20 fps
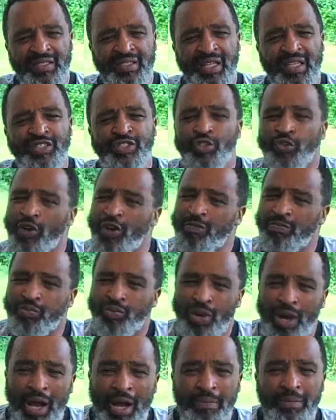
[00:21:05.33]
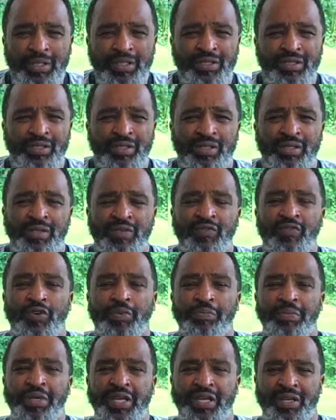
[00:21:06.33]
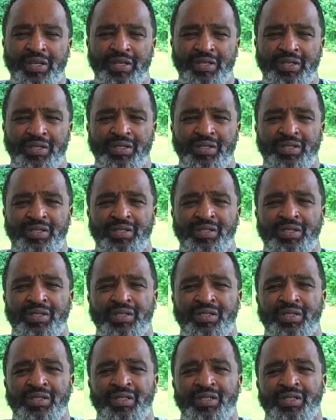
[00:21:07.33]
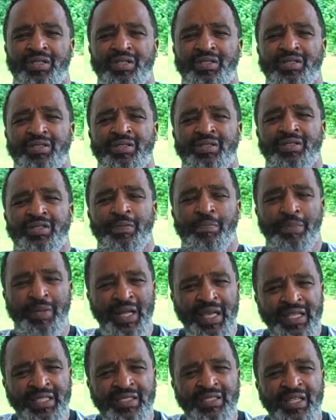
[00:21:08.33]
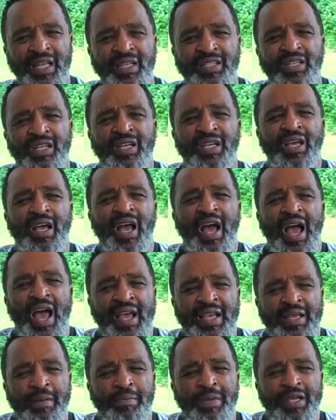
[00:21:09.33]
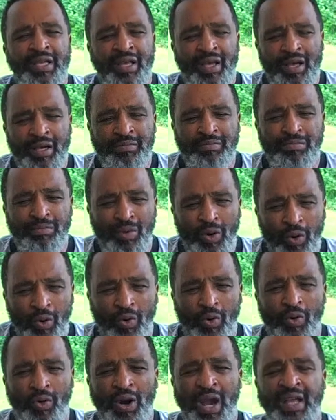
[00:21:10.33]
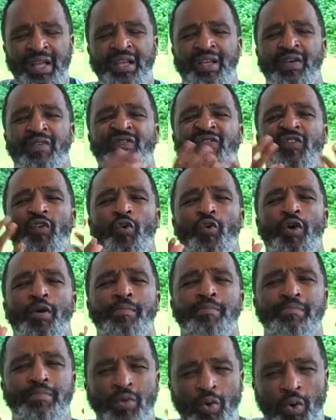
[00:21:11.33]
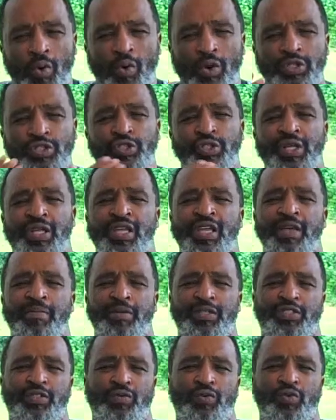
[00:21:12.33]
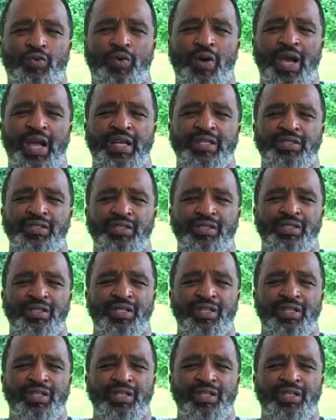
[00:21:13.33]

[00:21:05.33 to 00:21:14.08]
that you have promised for me. The place that I can become more, I can conform more to the image of Christ,